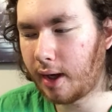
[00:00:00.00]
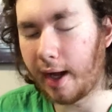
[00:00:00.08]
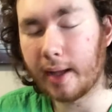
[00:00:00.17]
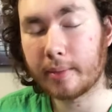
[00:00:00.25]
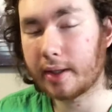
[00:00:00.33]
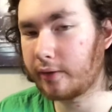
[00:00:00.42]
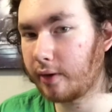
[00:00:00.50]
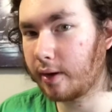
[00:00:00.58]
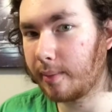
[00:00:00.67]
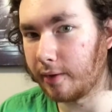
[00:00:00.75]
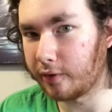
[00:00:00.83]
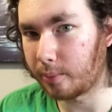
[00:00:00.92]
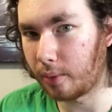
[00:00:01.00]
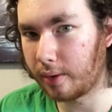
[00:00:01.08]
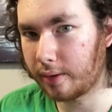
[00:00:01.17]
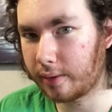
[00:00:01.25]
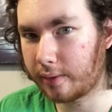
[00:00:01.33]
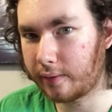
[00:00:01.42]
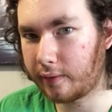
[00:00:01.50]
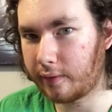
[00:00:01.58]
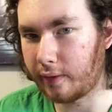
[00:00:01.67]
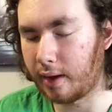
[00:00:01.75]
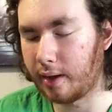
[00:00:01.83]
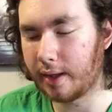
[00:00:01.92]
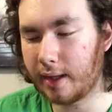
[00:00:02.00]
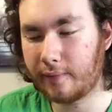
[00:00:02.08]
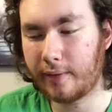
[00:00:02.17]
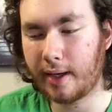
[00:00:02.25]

I am going to talk about spoilers if